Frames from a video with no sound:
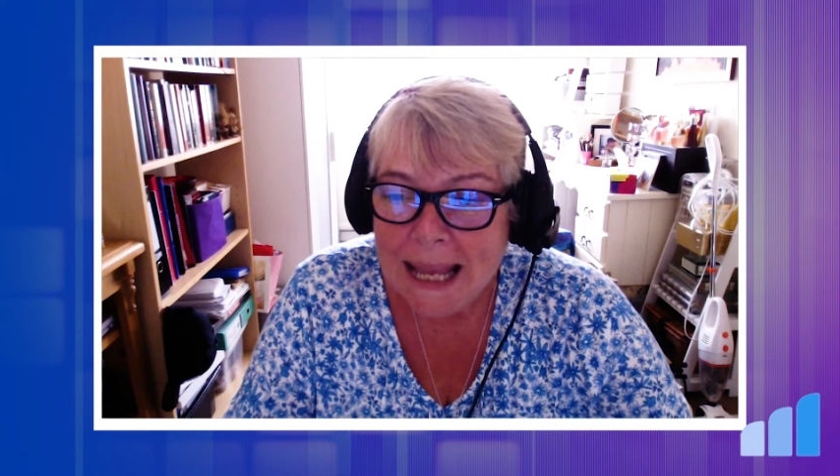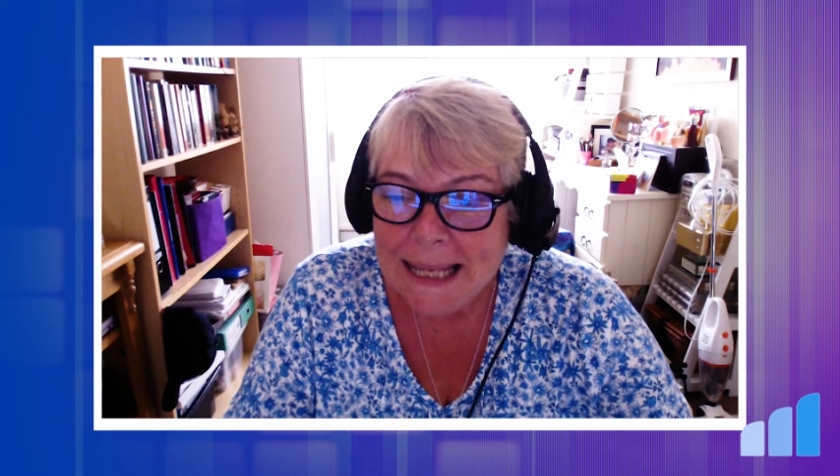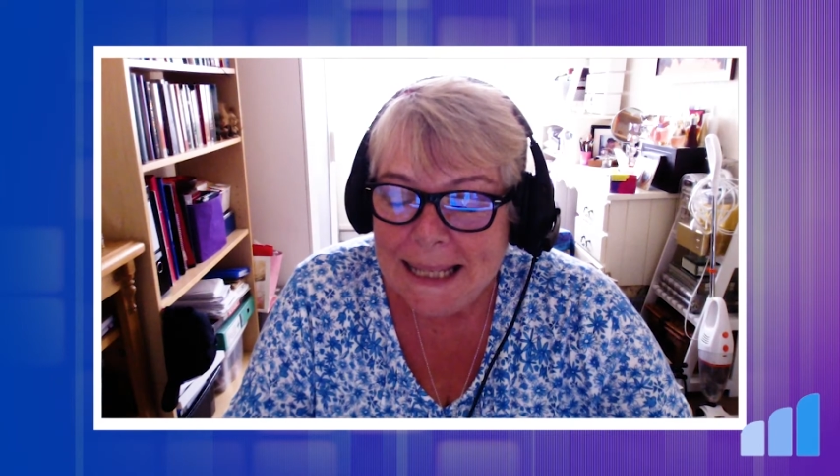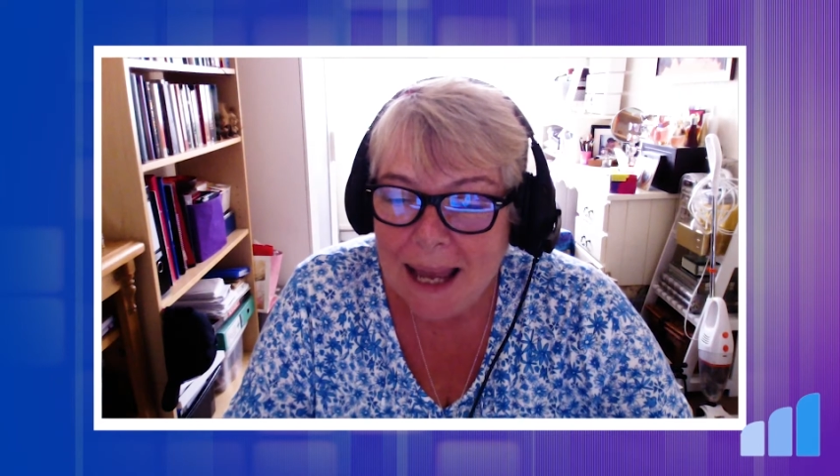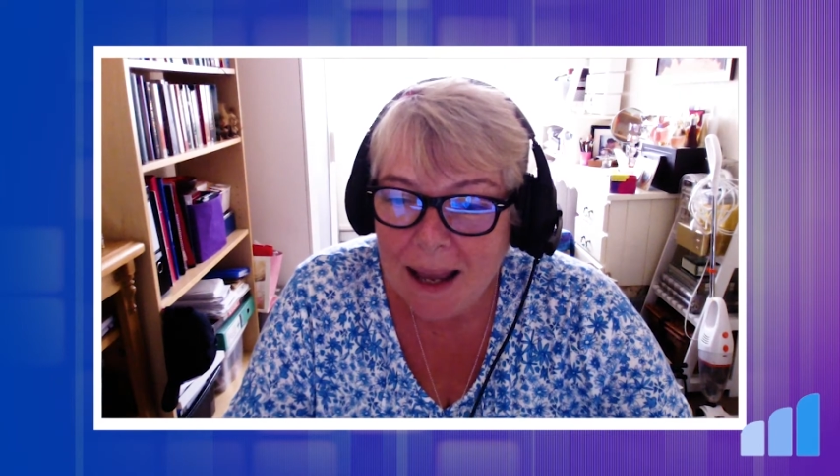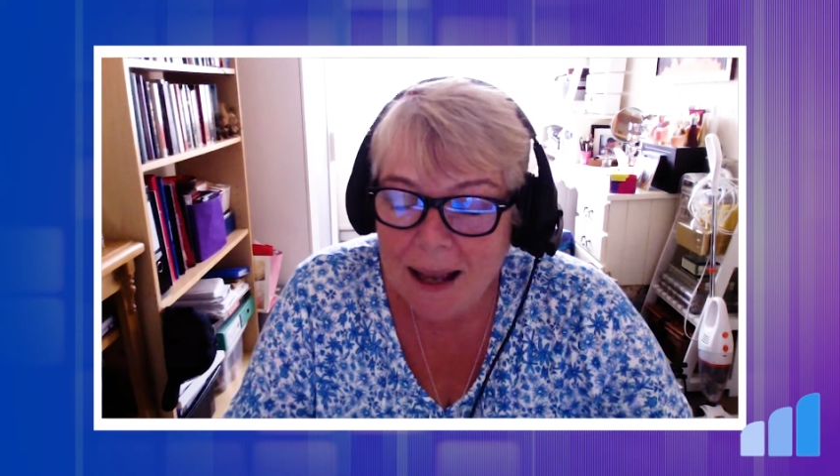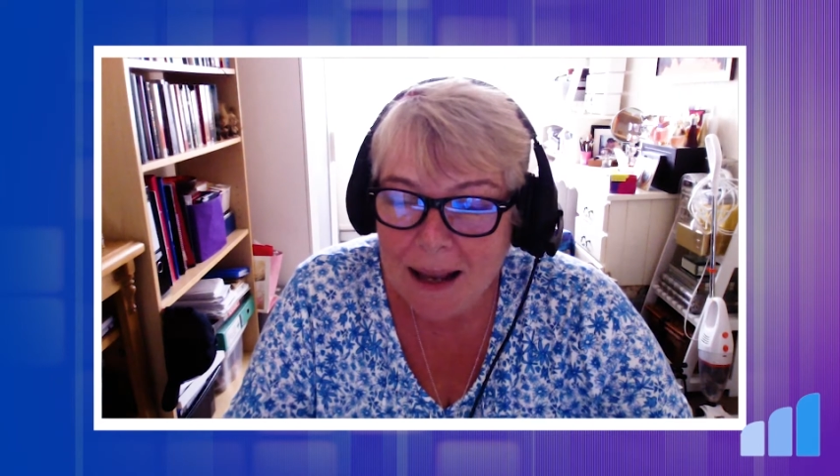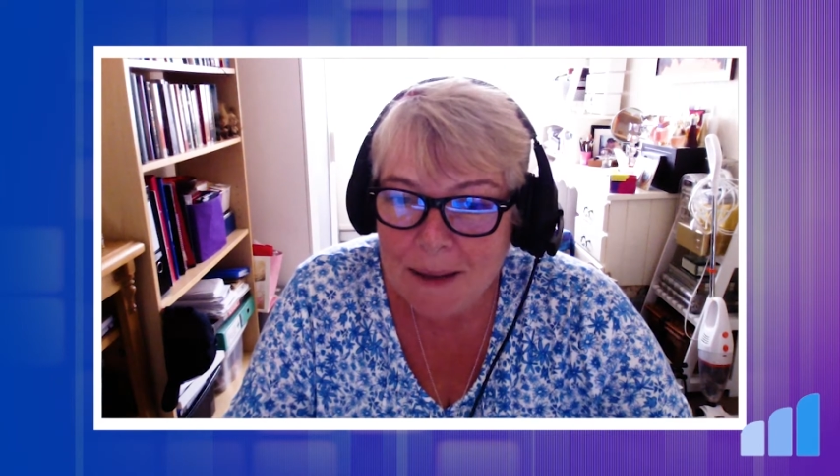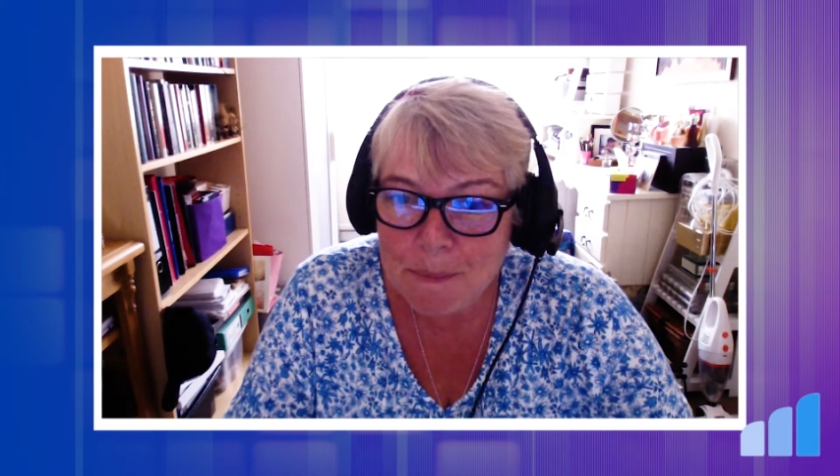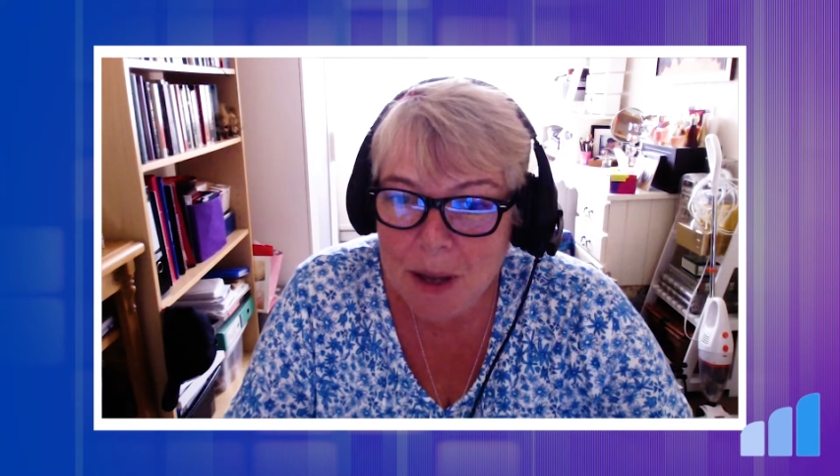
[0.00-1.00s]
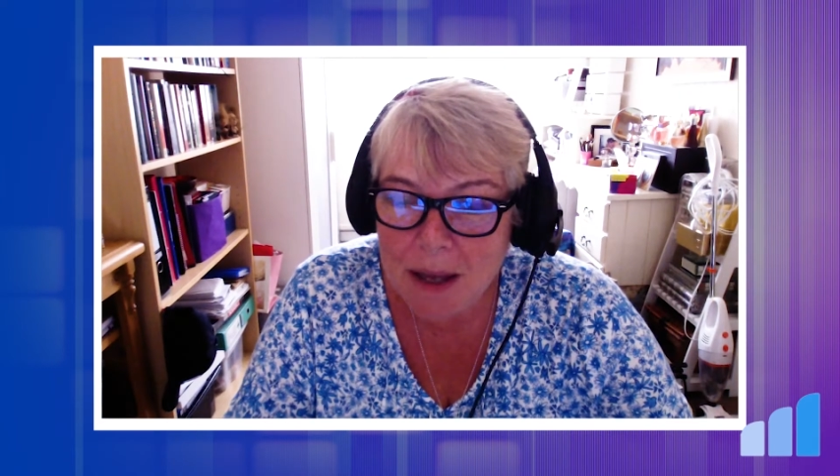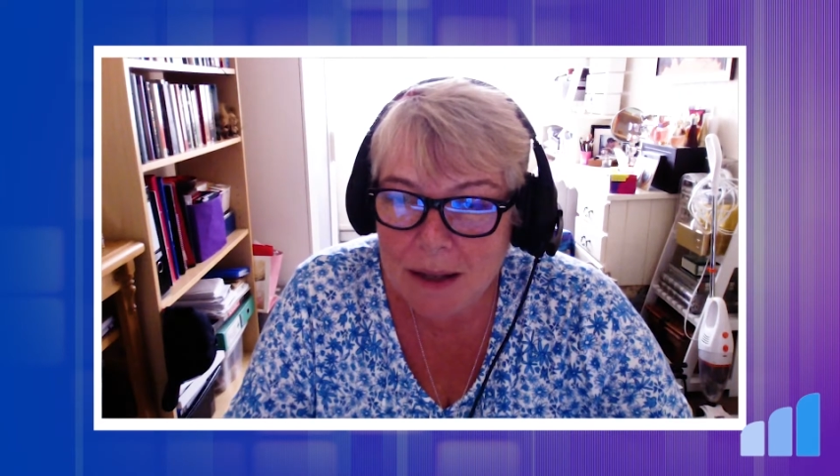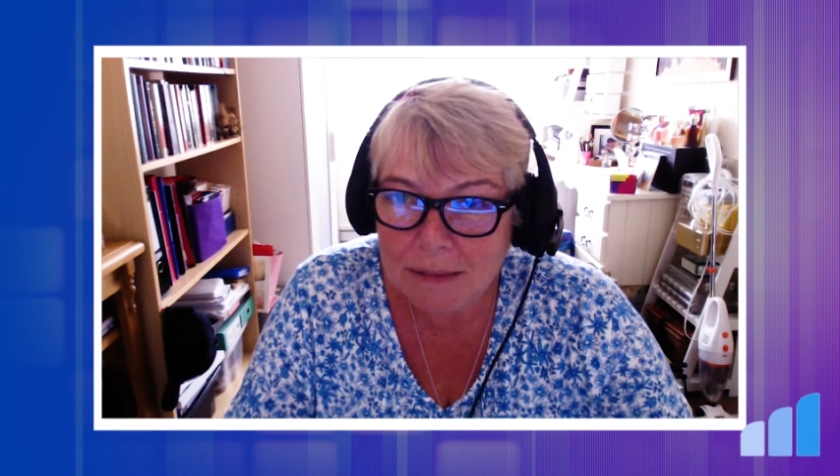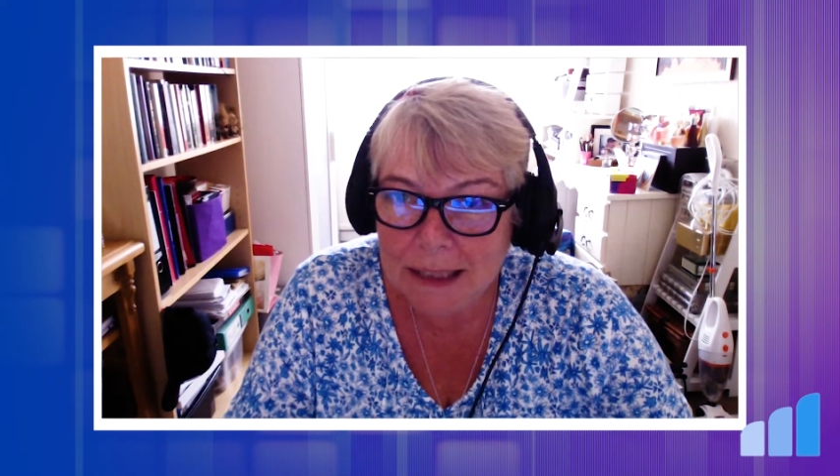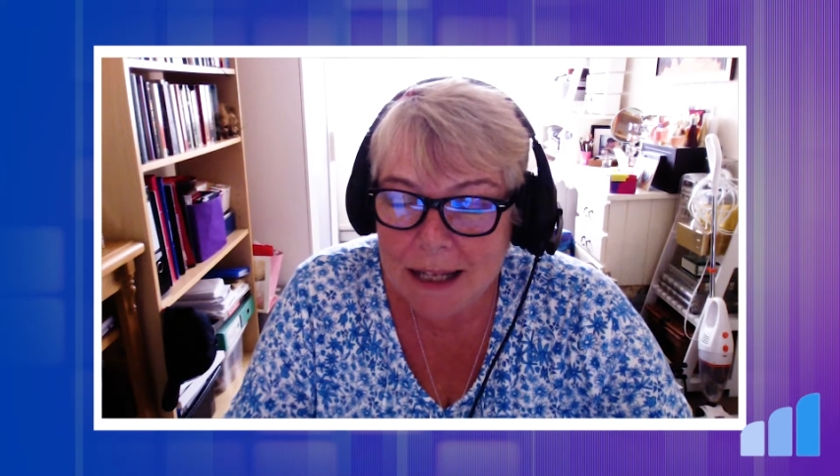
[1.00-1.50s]
Yeah, I'm
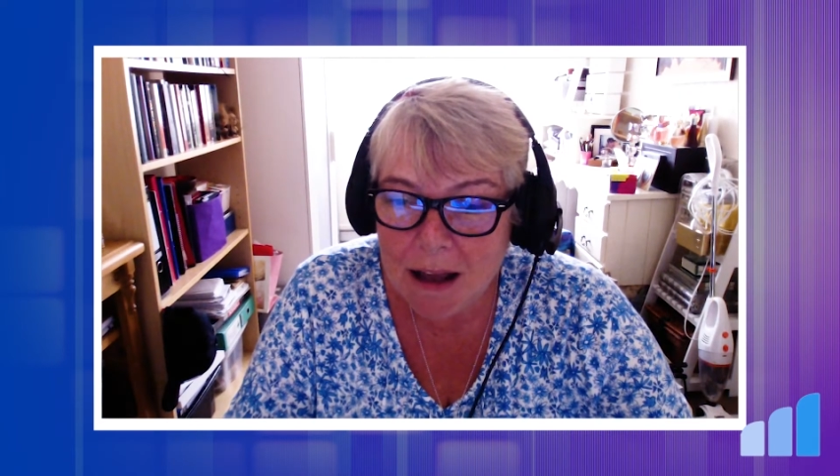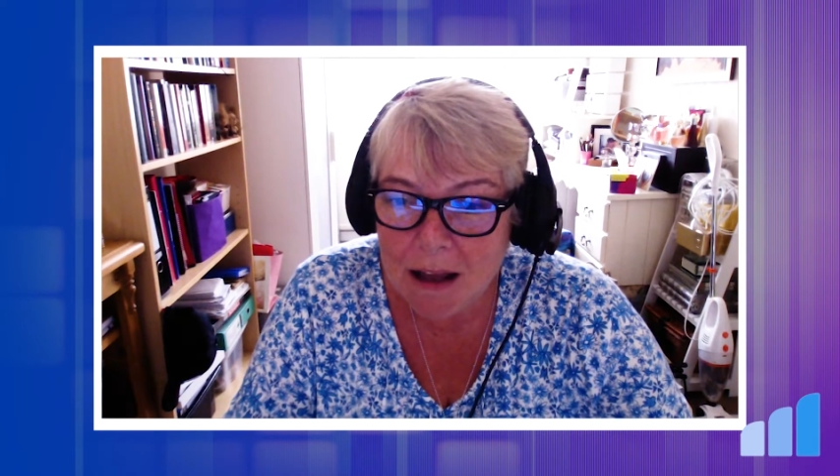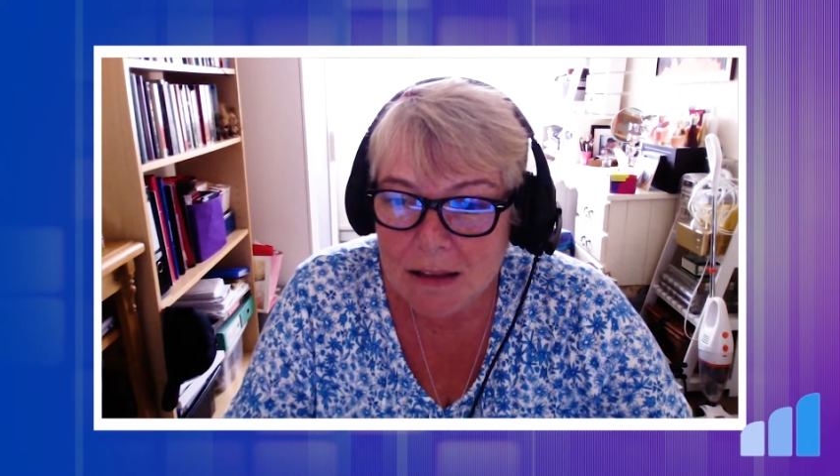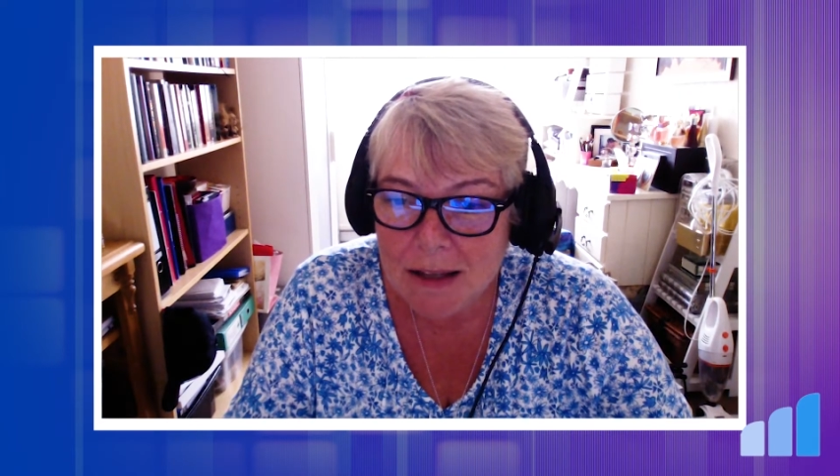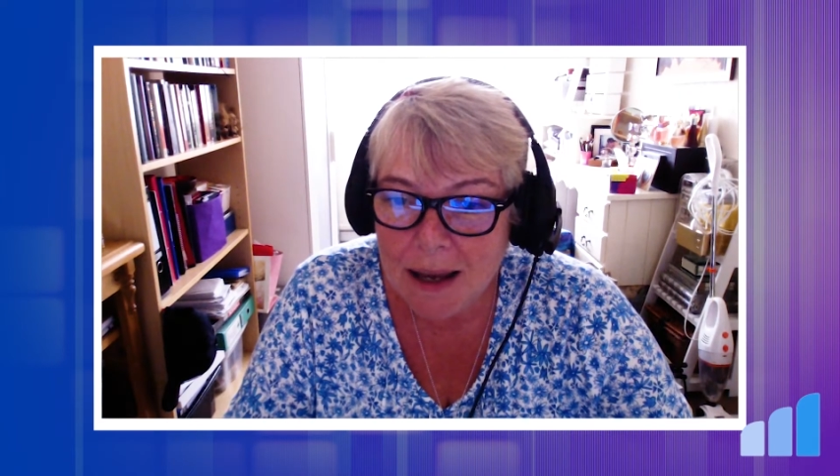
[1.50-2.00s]
Lynne Carter.